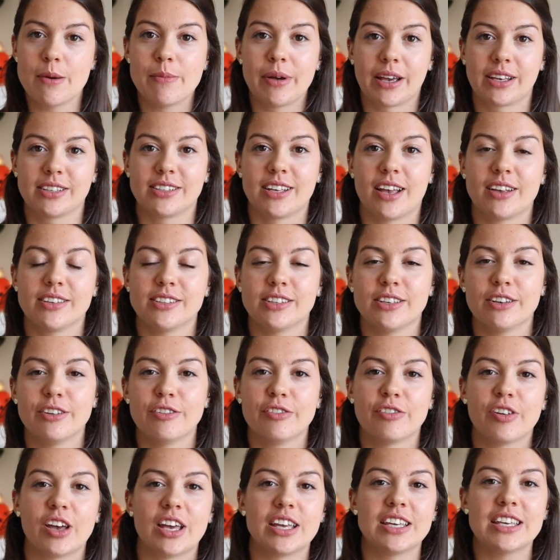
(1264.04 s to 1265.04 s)
am
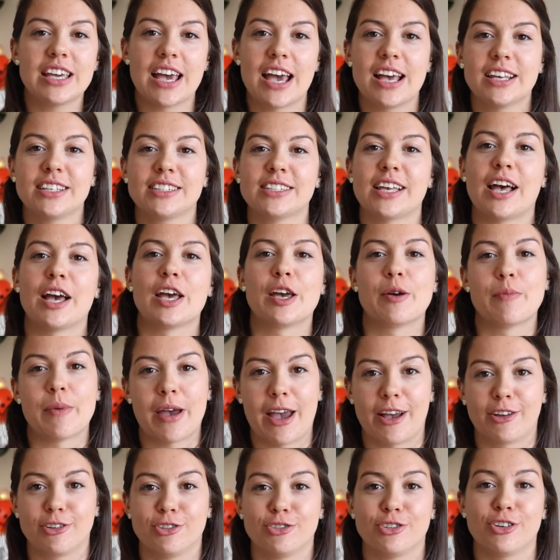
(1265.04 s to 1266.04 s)
excessive. Yes, I am
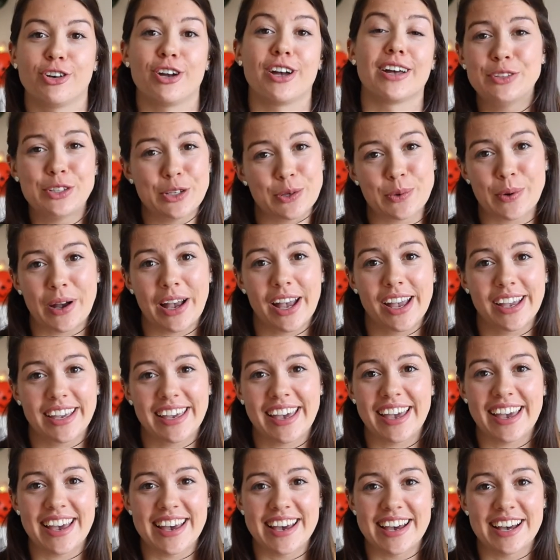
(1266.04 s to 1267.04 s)
extra. Do I
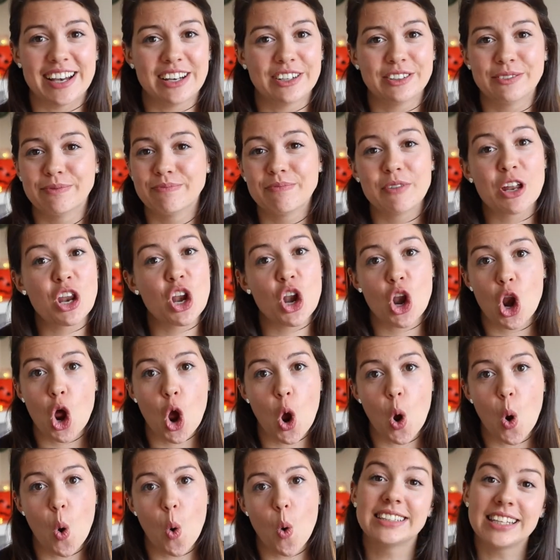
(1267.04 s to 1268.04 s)
care?
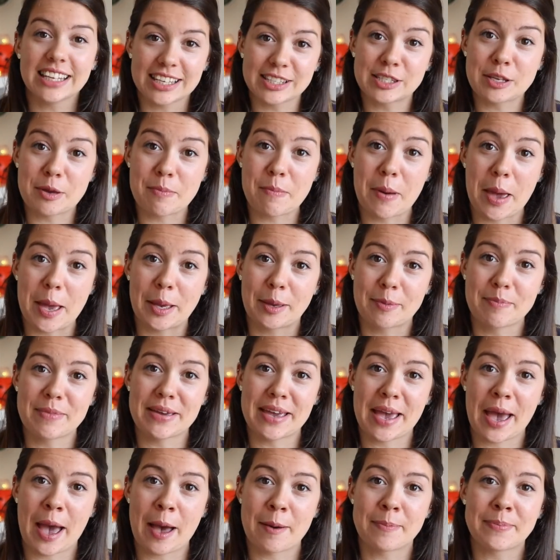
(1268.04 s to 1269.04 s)
Does it make
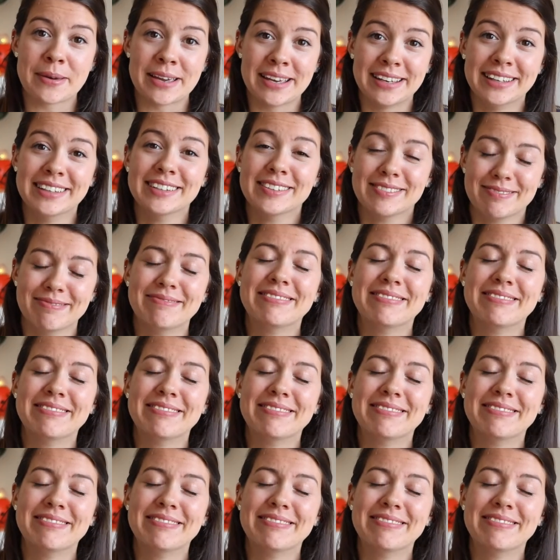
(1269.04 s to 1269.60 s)
me happy?